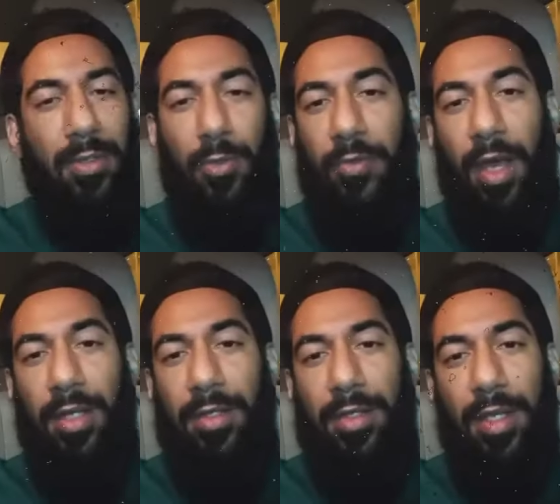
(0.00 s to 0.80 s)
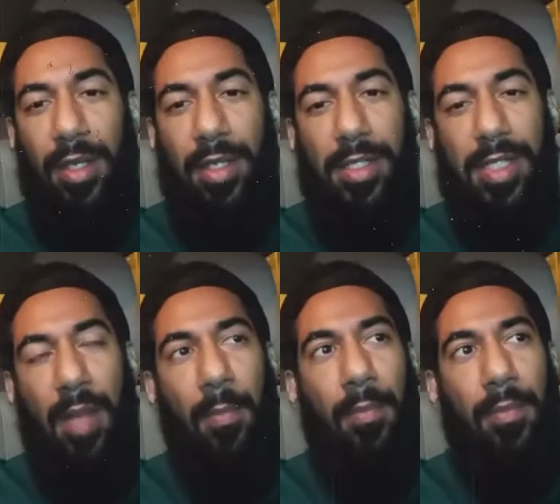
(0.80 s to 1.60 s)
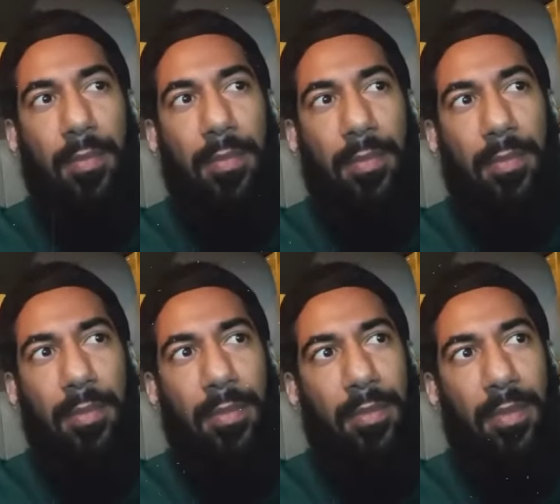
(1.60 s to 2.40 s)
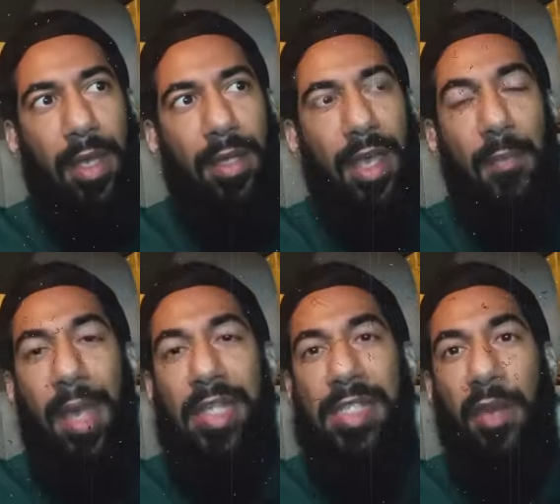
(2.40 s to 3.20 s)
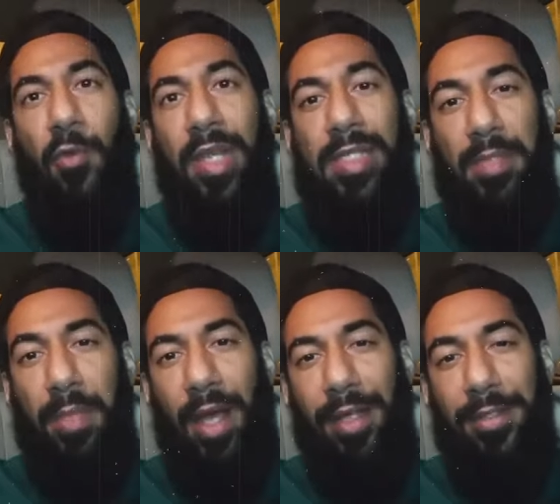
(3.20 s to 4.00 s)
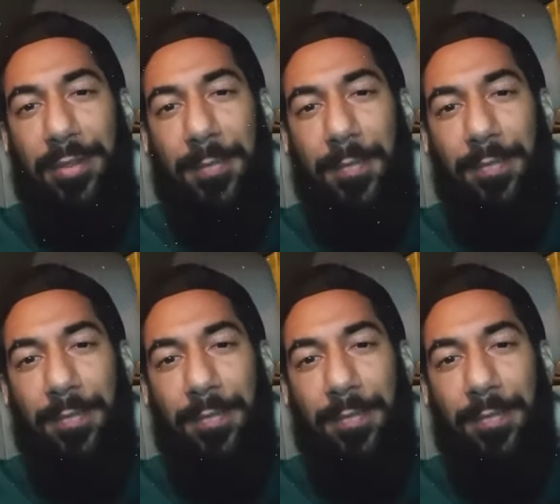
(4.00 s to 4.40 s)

You'll find some amazing reason behind it.